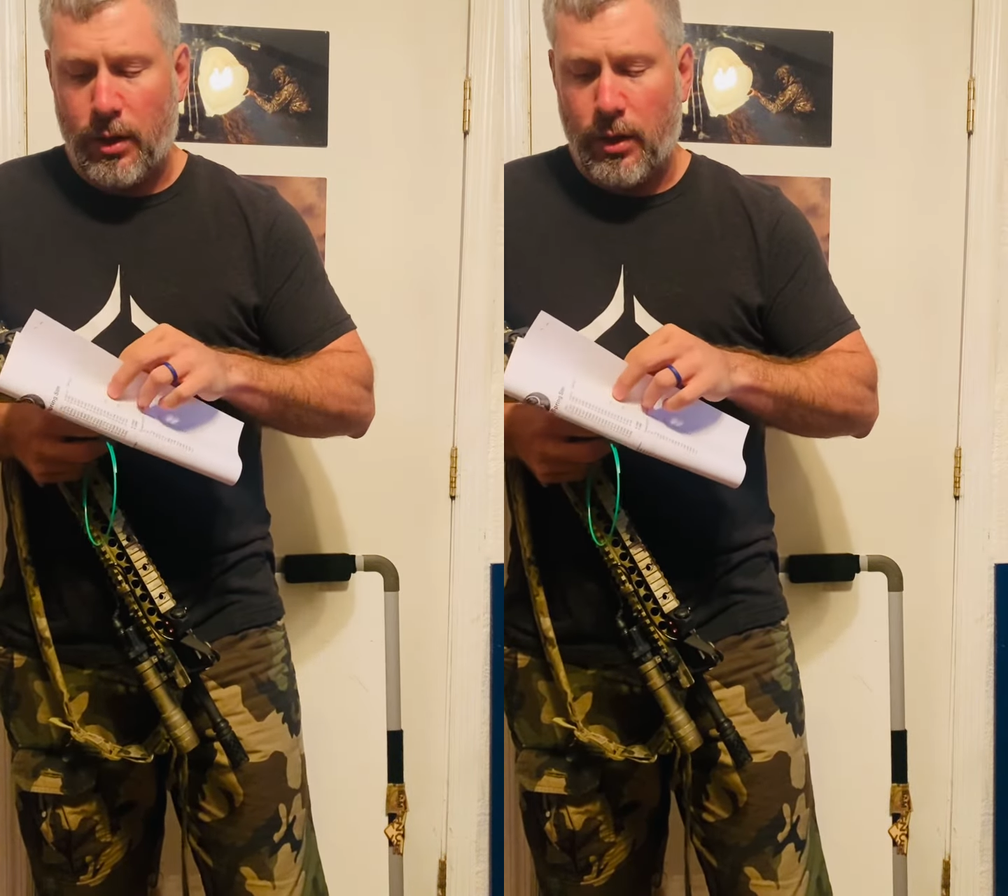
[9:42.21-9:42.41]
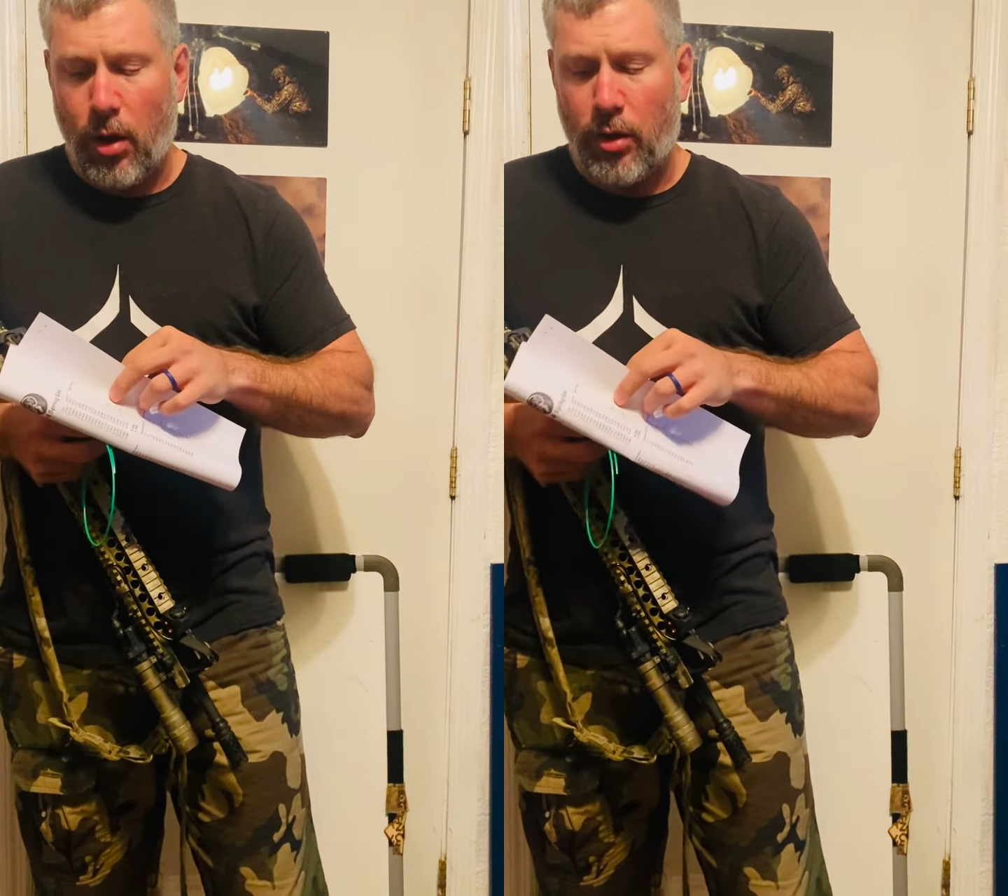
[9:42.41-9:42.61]

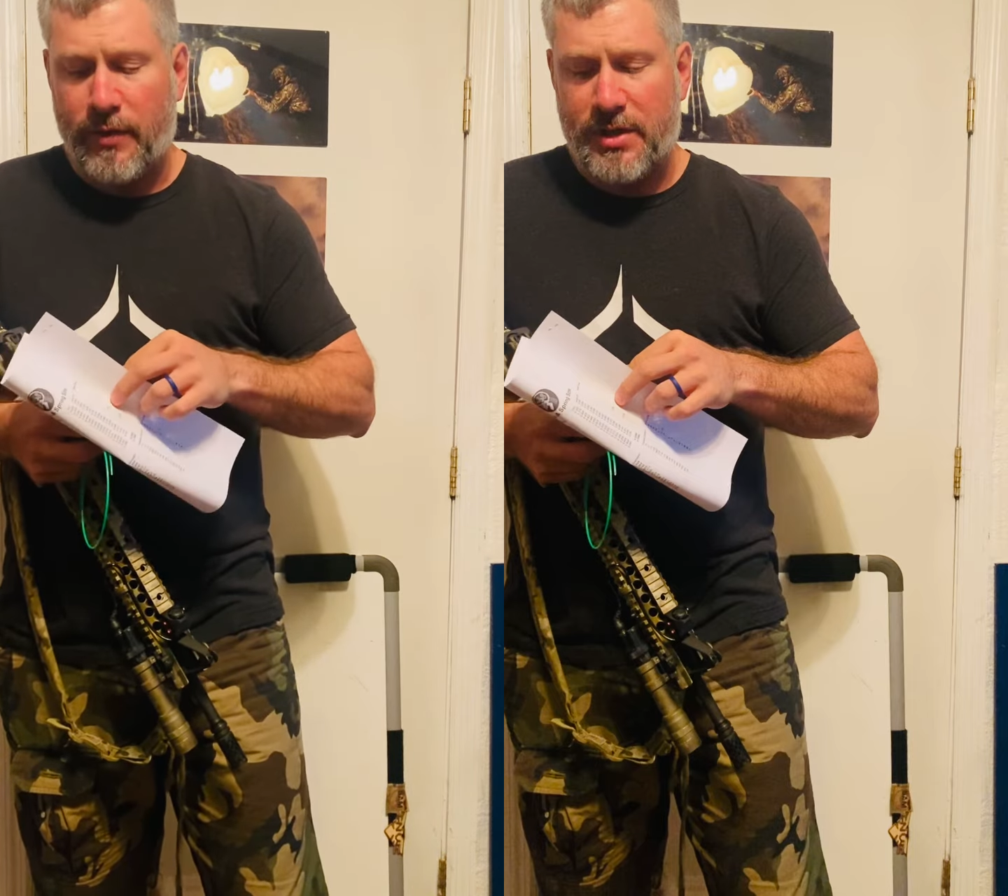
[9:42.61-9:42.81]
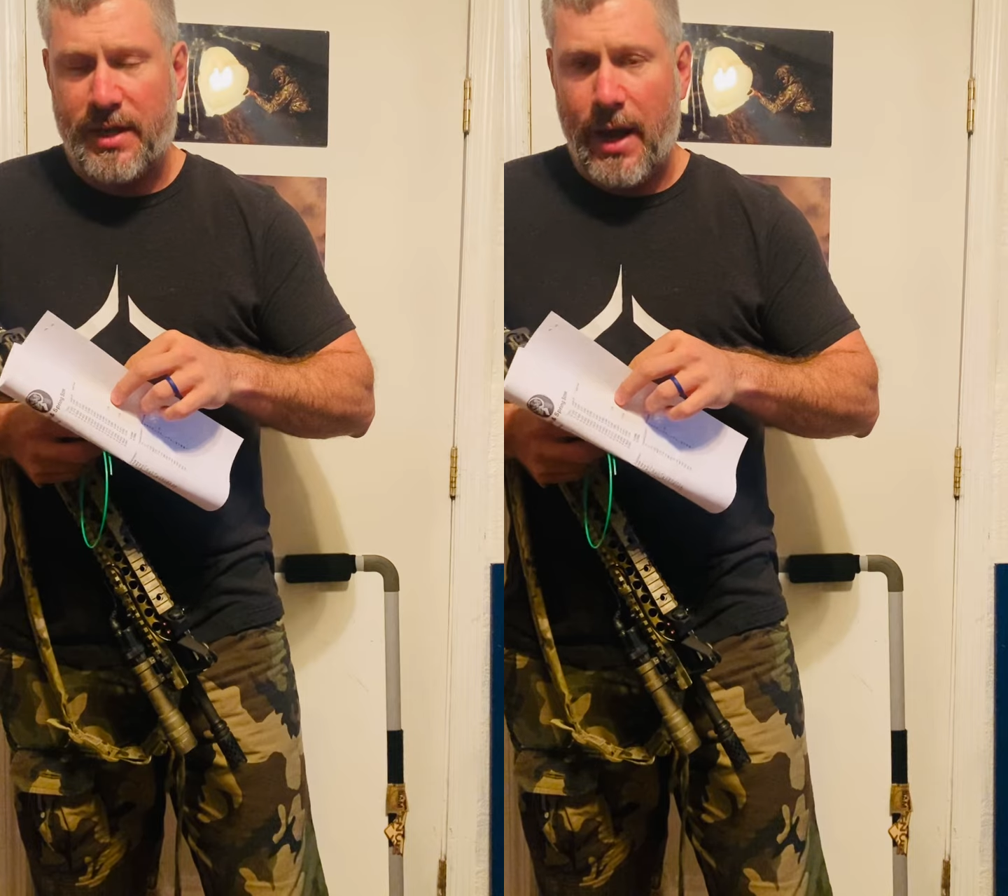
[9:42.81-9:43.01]
all of
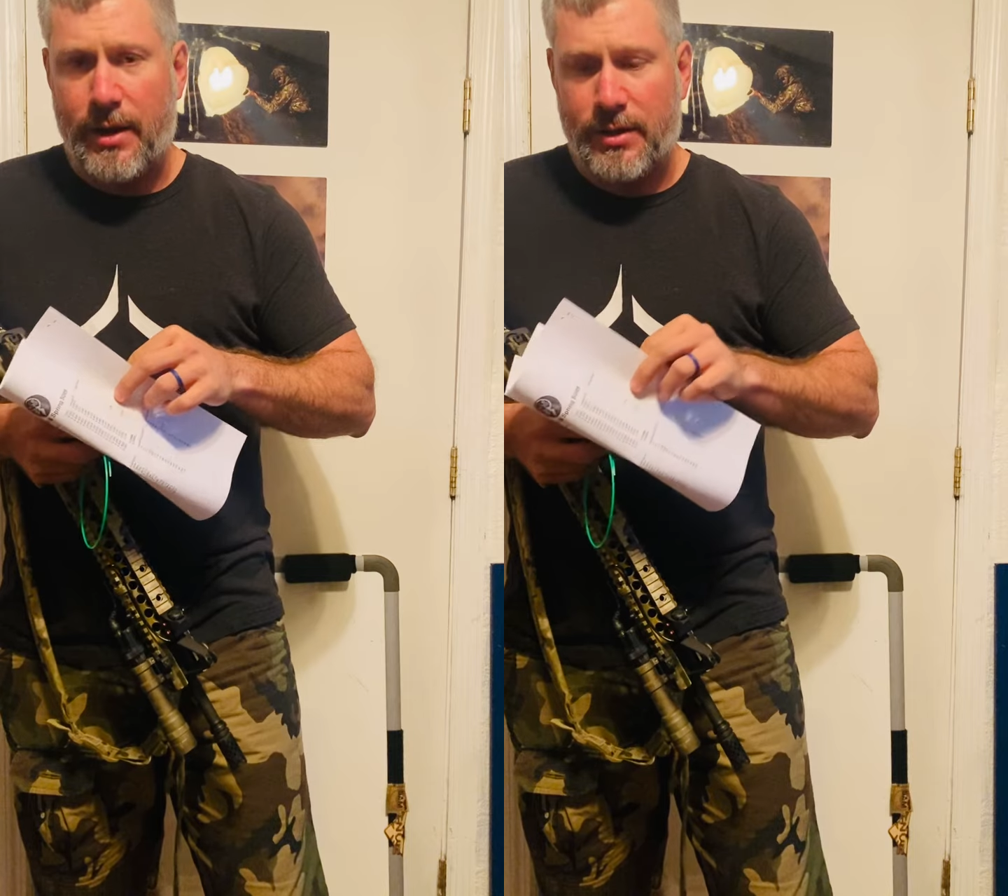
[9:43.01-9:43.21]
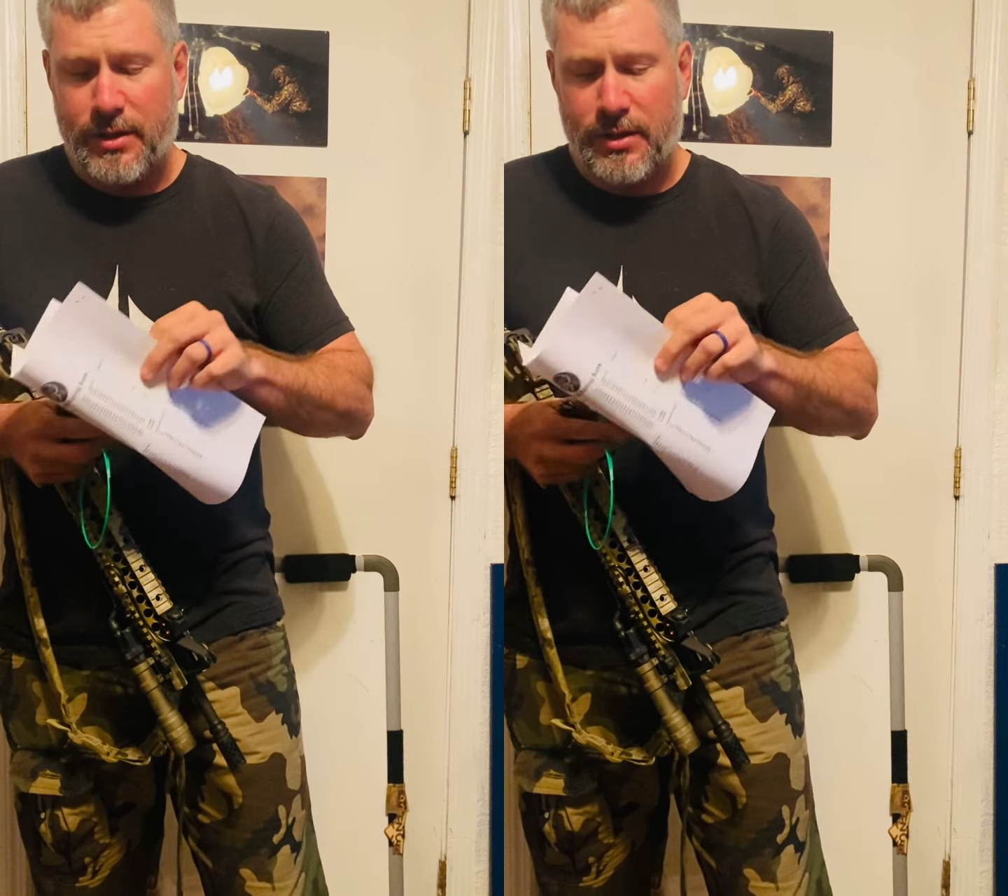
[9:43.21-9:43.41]
his data
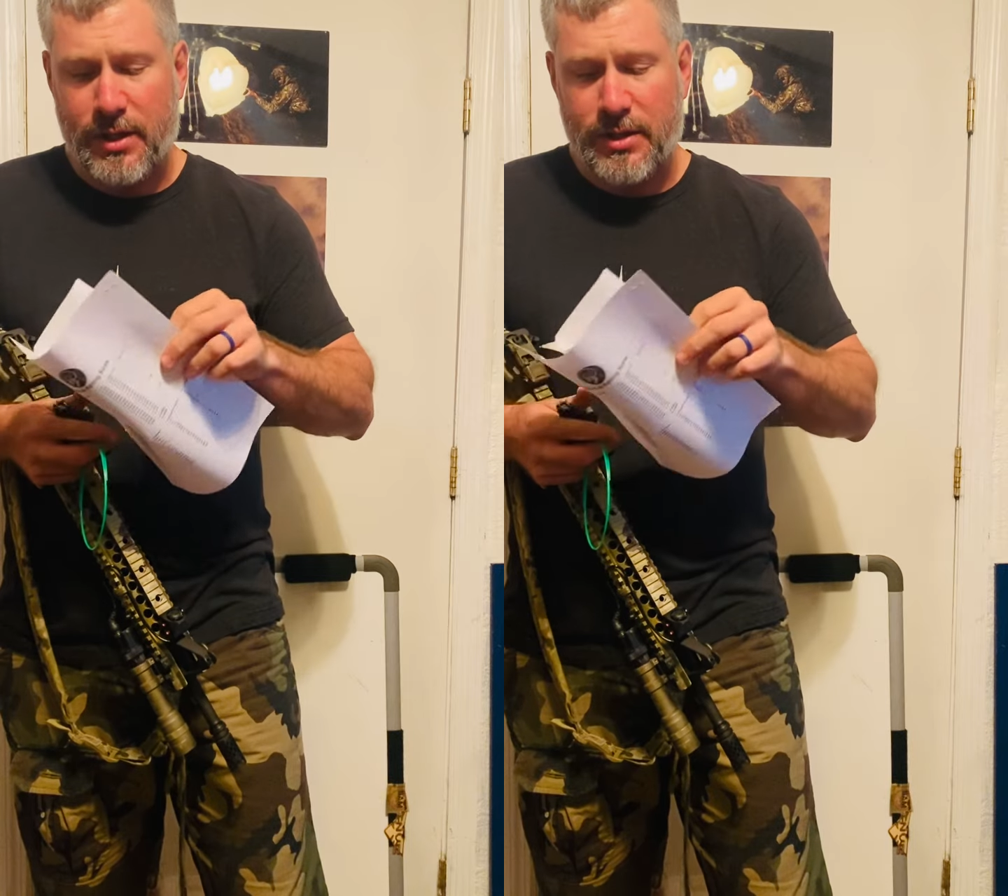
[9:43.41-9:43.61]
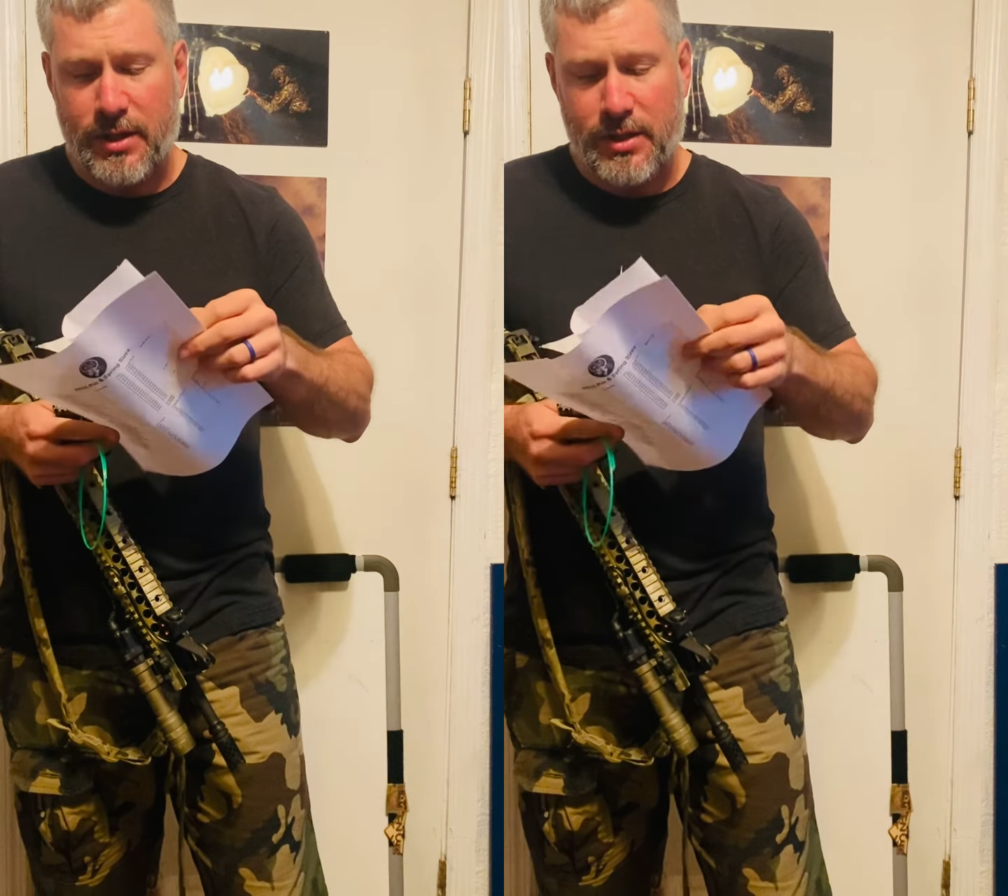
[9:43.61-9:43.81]
and
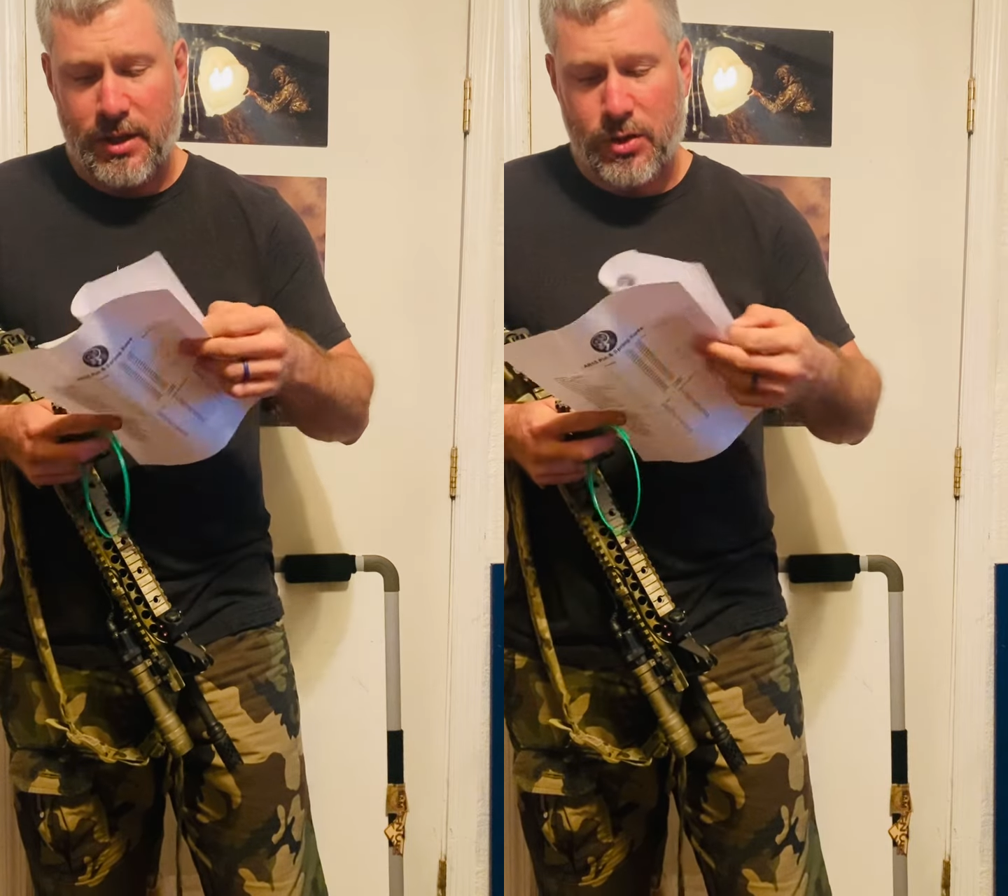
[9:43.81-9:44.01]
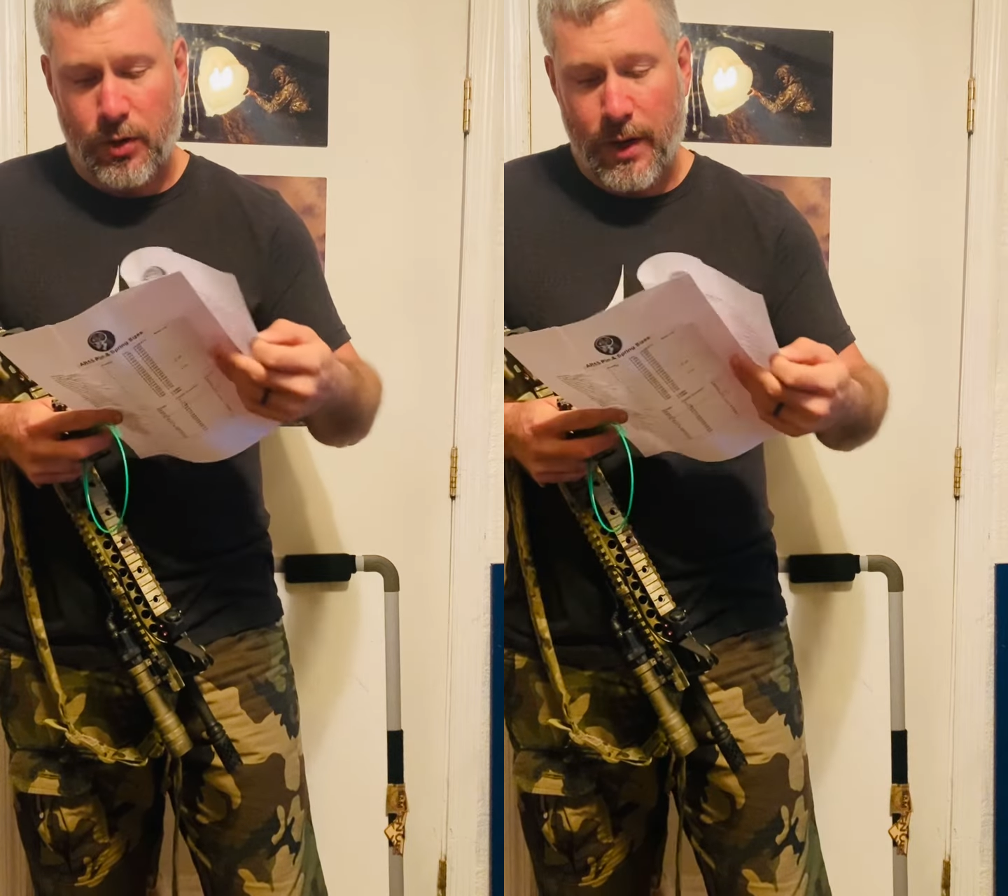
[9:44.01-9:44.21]
statistics, and
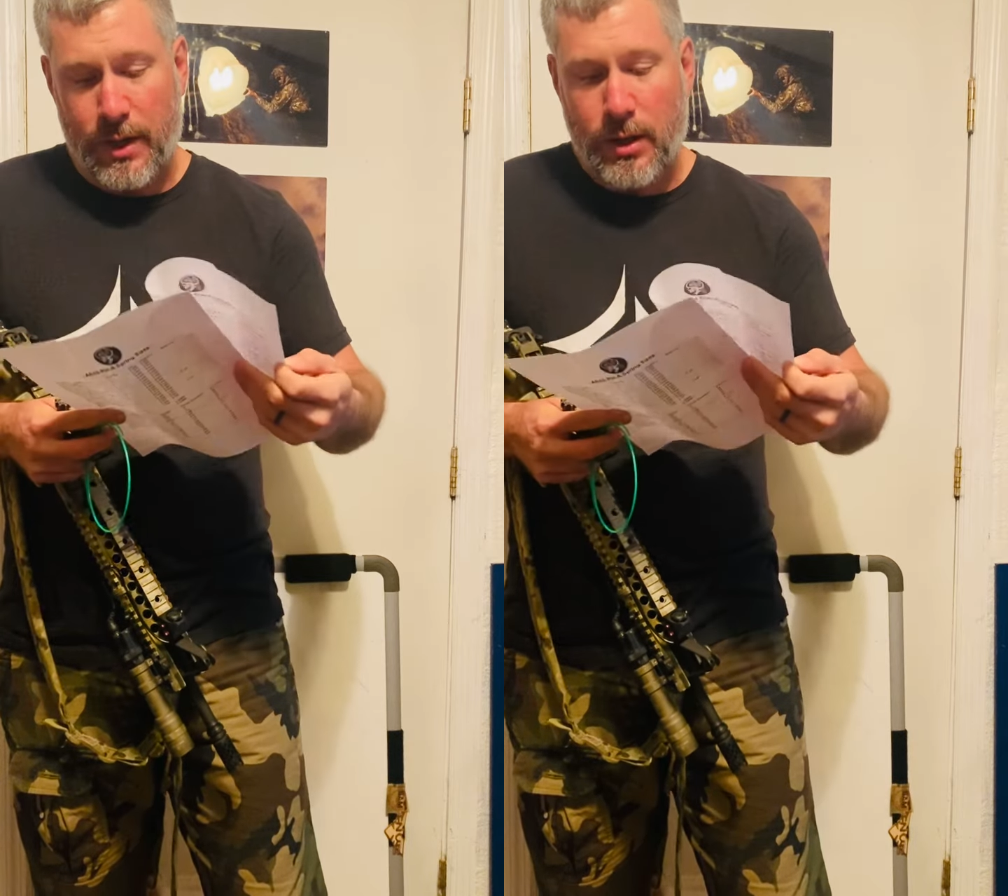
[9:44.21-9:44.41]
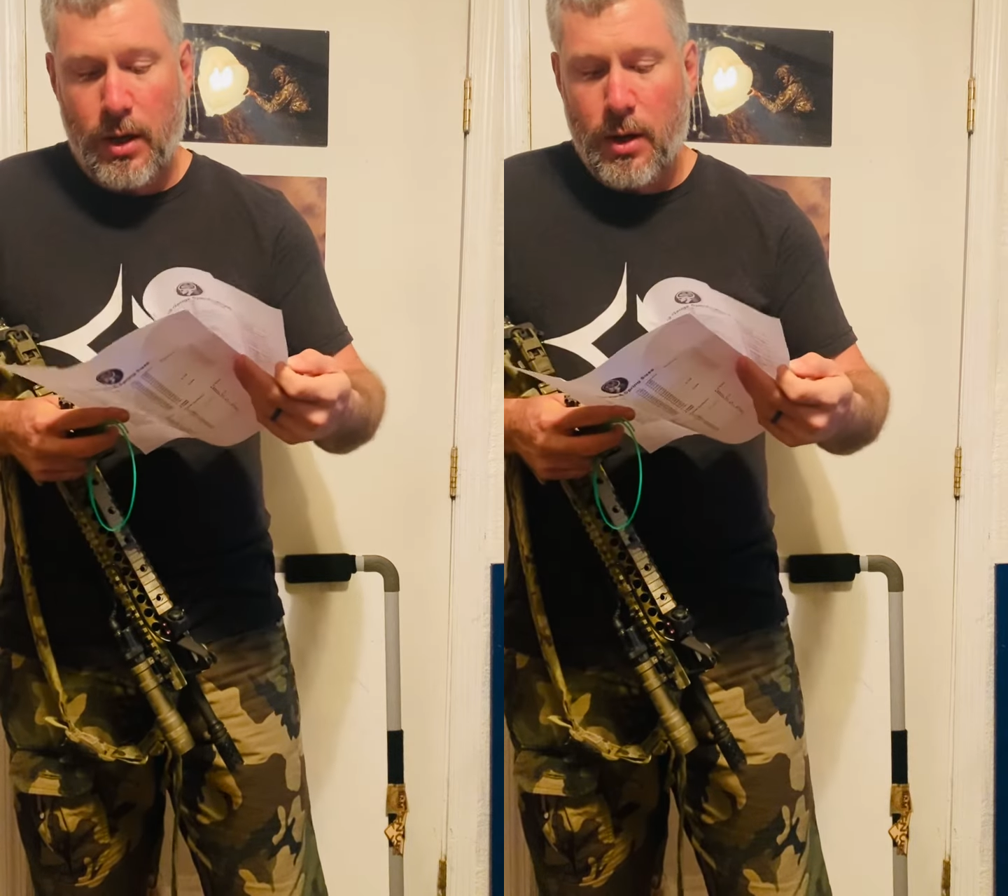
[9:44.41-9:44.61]
it's great.